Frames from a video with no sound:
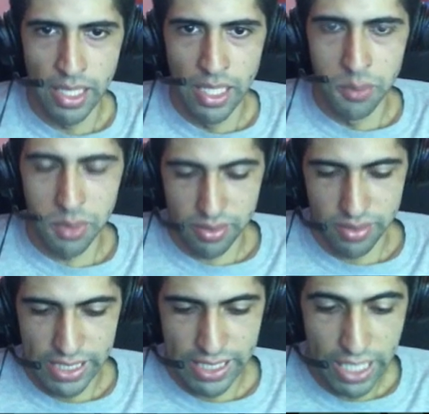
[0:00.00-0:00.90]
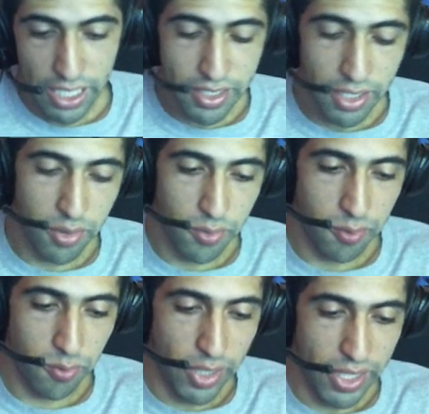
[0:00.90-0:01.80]
Well, got it down
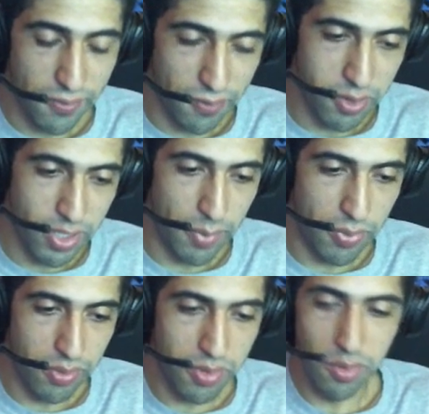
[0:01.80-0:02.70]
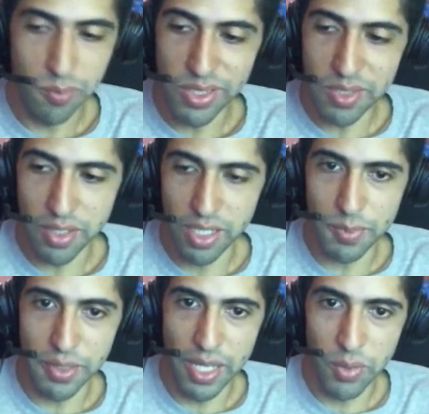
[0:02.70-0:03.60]
right the first time through, so please study up
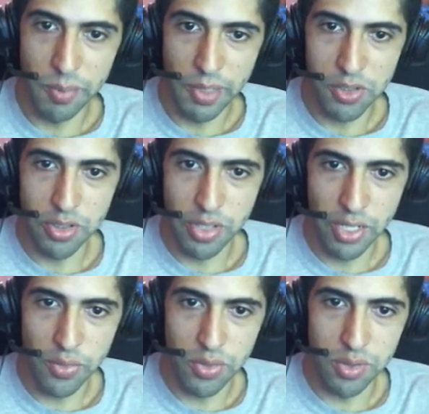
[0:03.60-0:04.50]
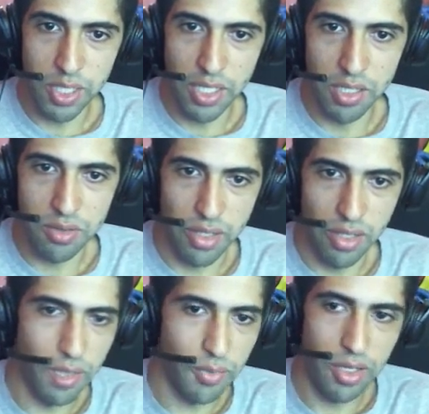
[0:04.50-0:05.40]
on that one. Make sure you're getting through the stage without
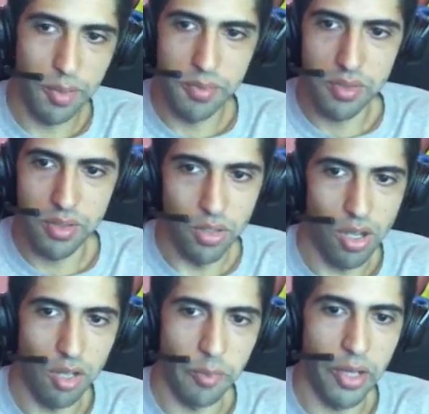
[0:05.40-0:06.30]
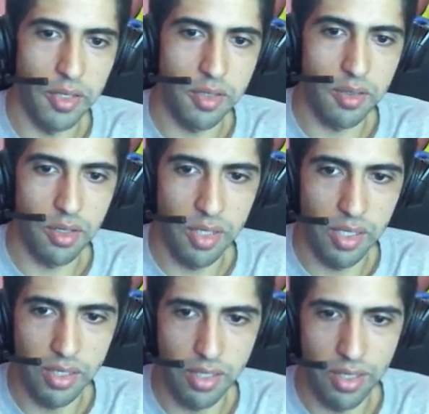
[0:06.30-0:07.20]
any problems. No Kong Pound necessary.
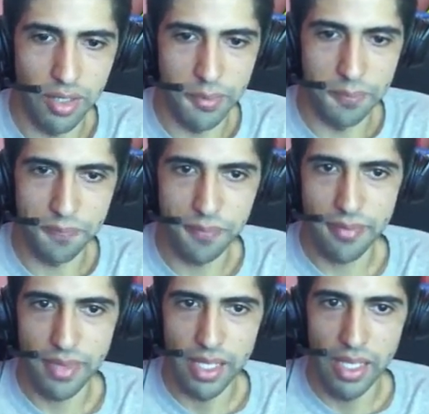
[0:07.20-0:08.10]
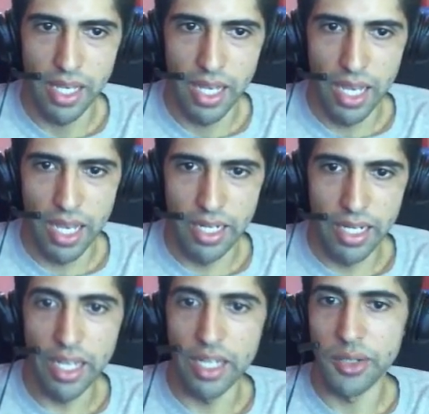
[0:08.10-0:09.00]
And
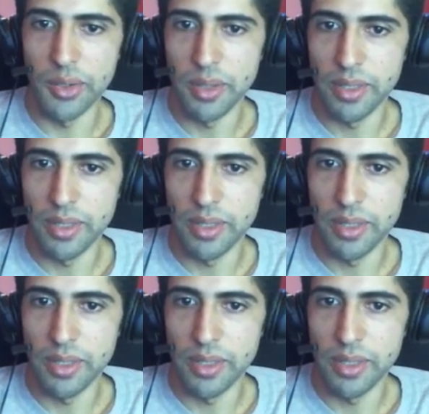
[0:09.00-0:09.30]
now,